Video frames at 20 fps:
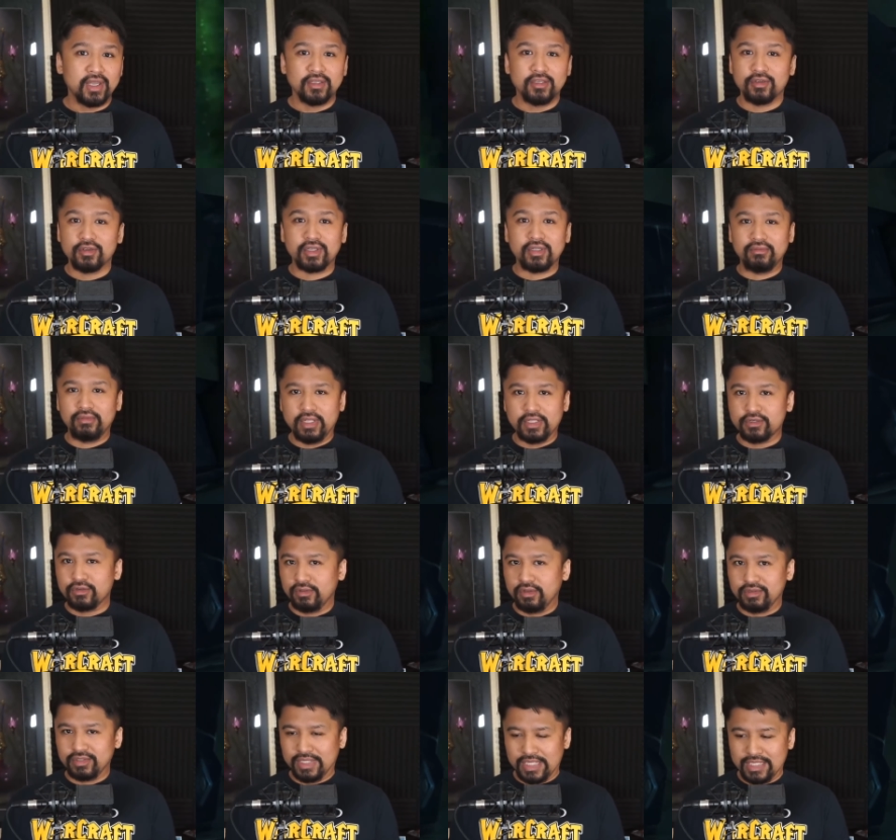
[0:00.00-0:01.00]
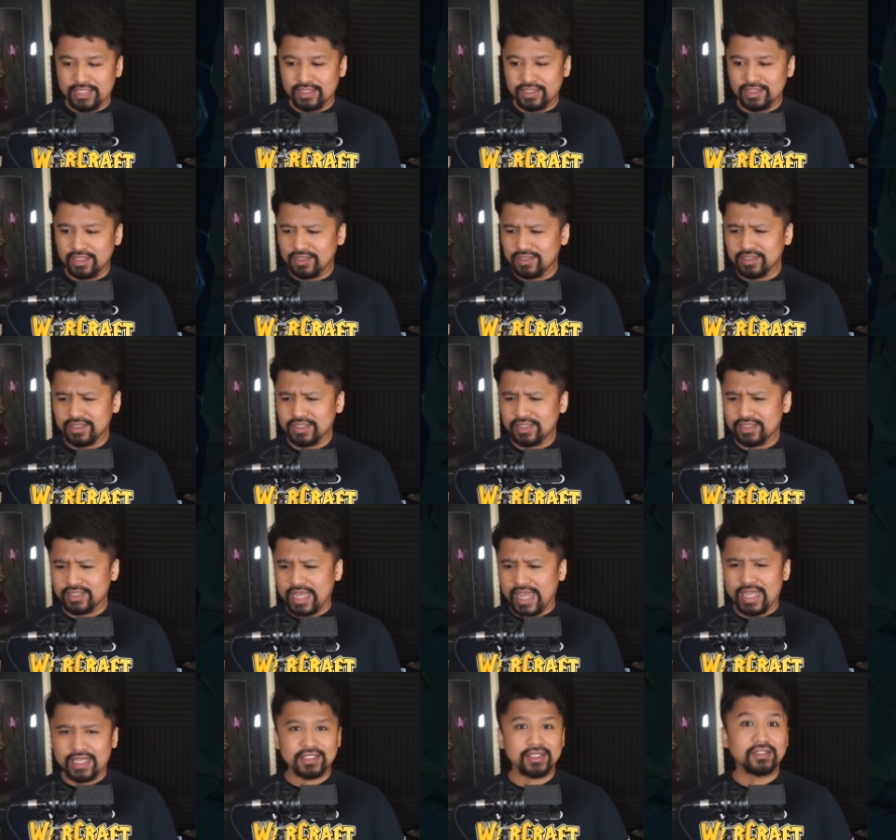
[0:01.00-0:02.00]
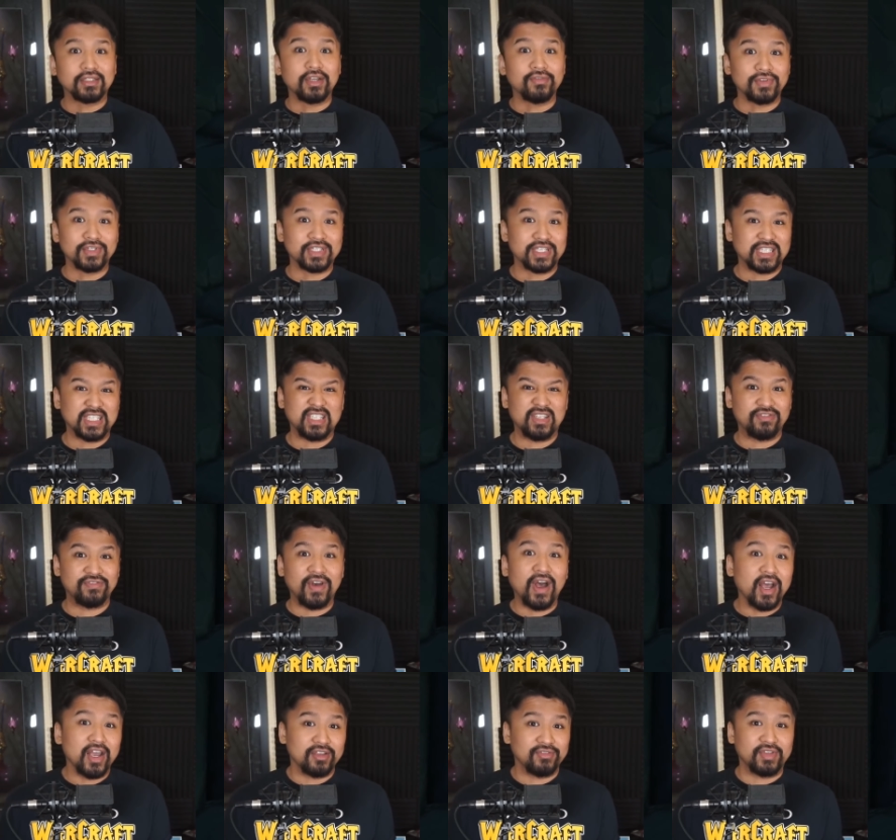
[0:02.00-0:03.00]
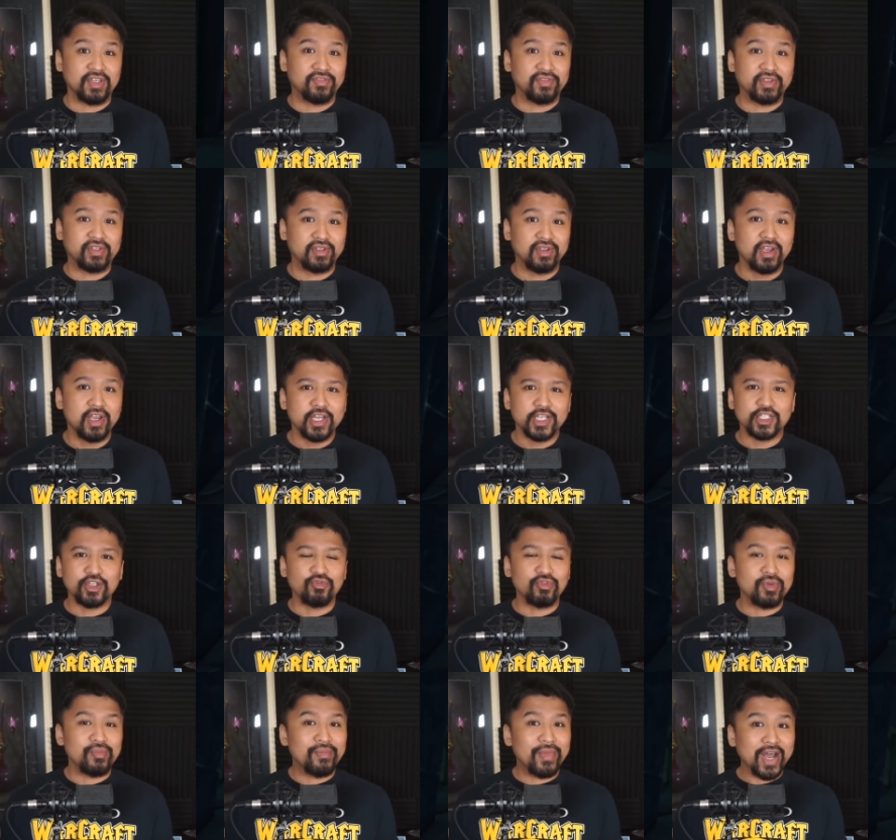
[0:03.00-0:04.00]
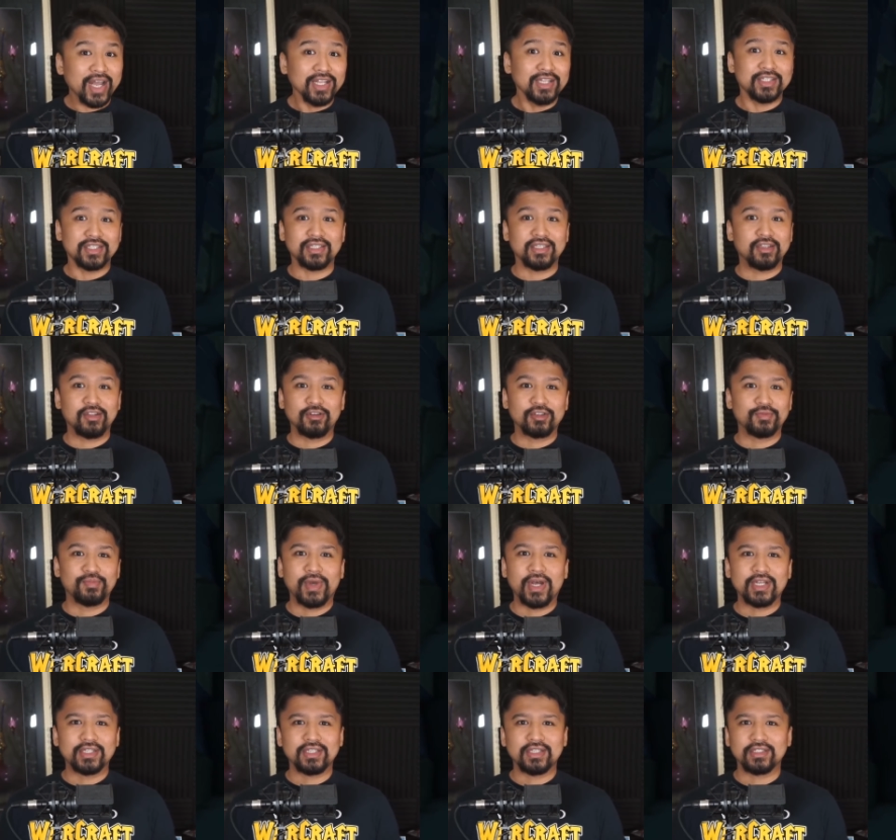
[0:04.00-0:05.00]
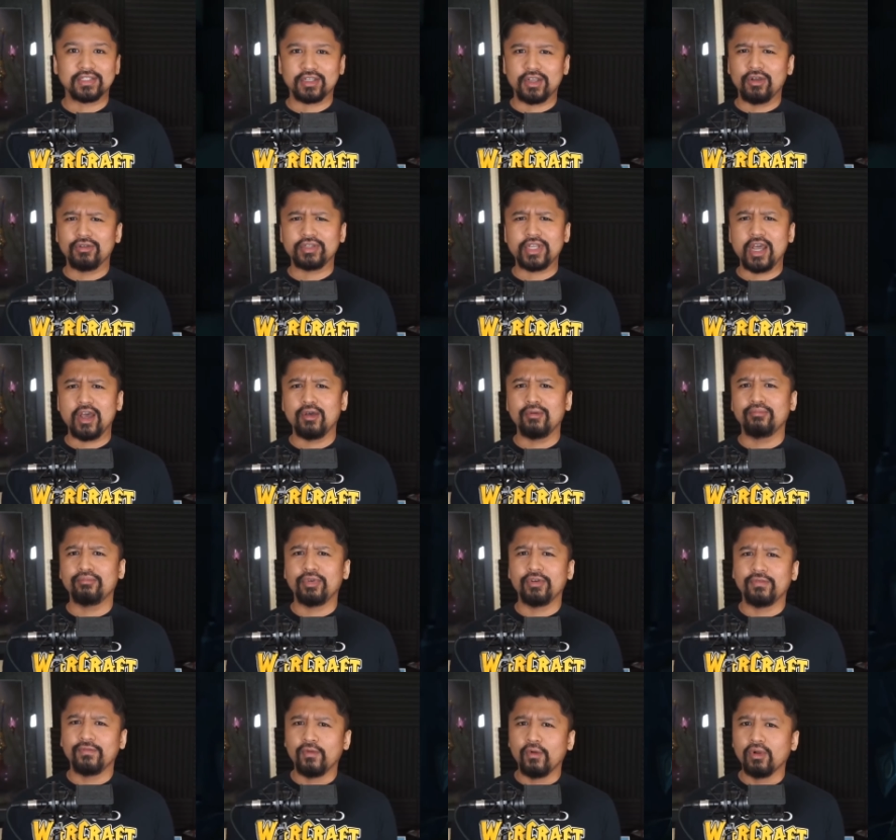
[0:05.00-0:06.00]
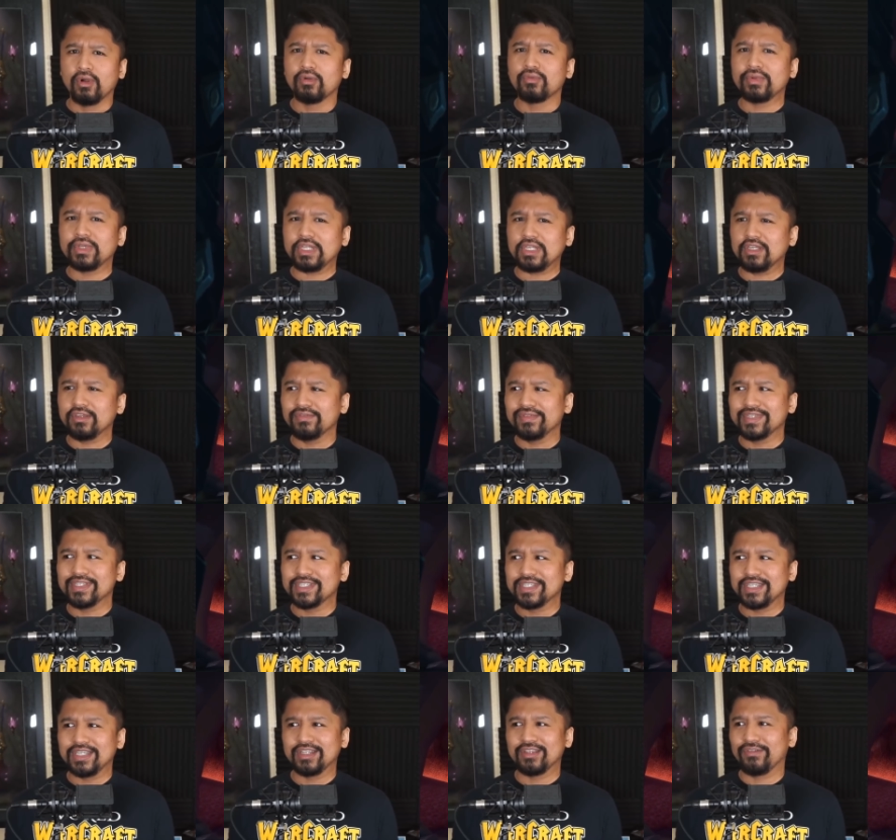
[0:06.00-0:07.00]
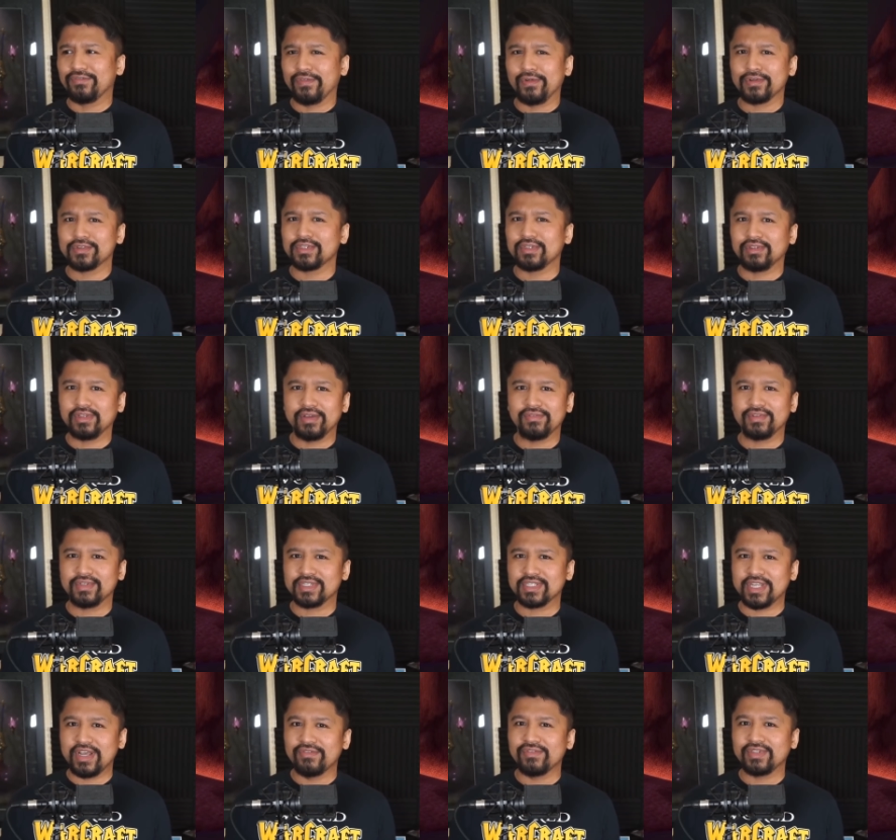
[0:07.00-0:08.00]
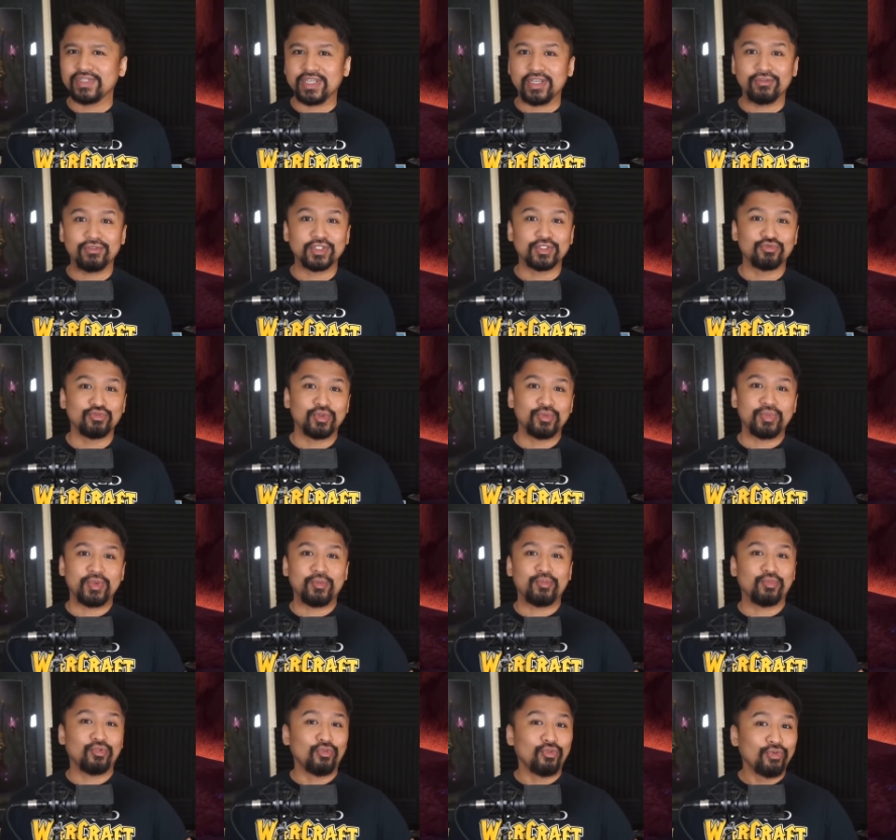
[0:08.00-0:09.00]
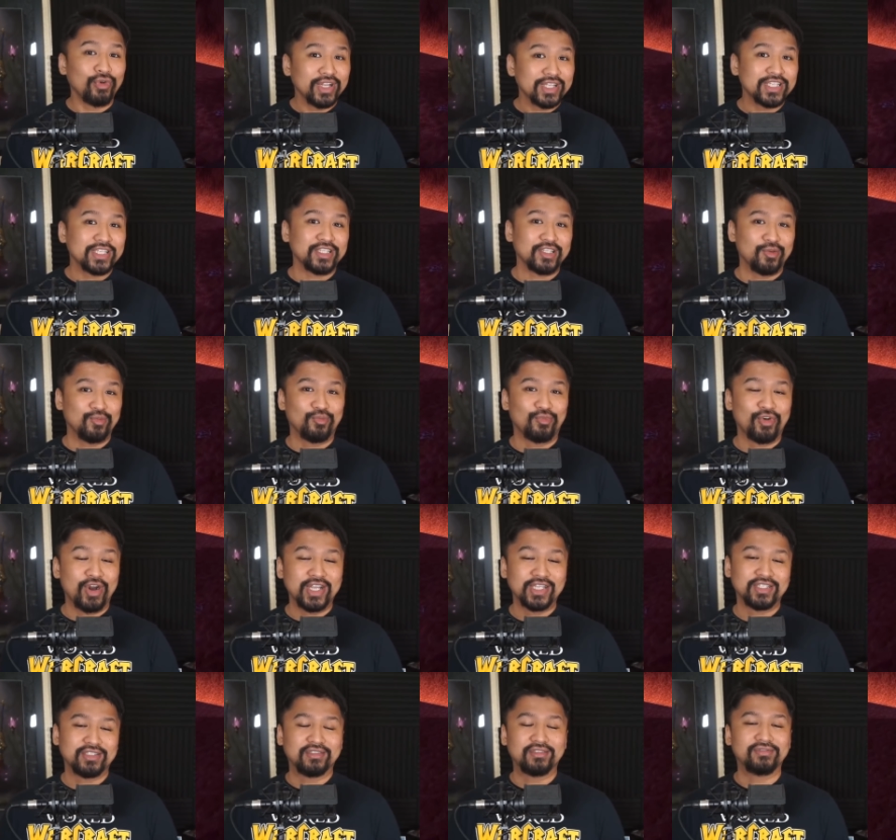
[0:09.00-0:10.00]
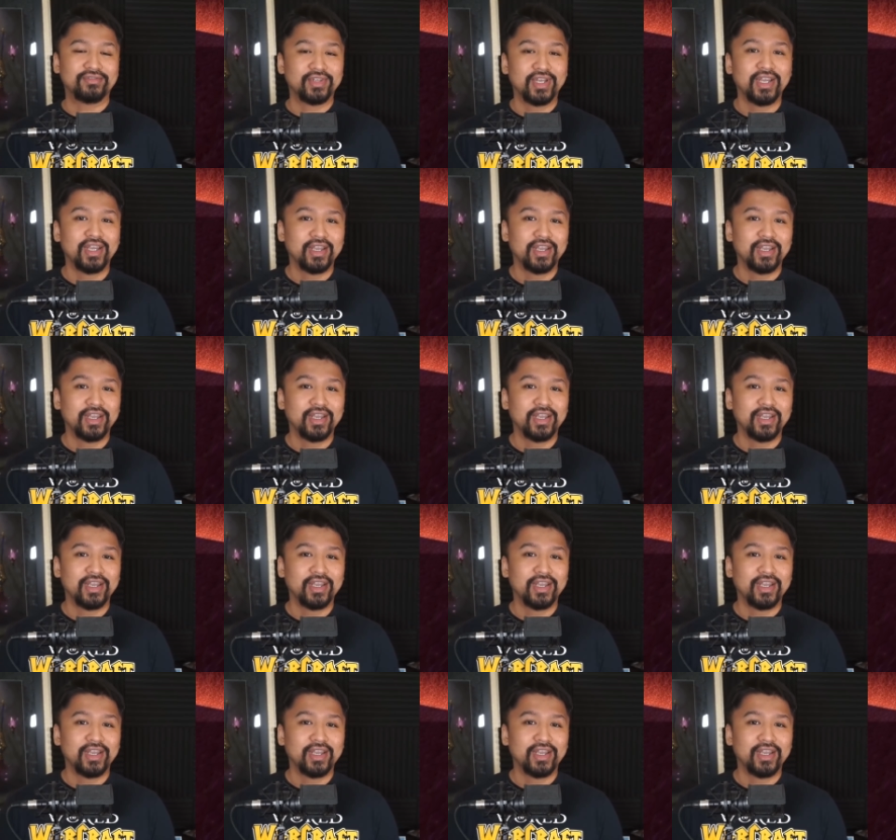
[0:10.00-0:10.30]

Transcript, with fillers: You can enter those instances at level 65 even. So we might see those bosses go down before we even see the first level 70, which would be pretty impressive.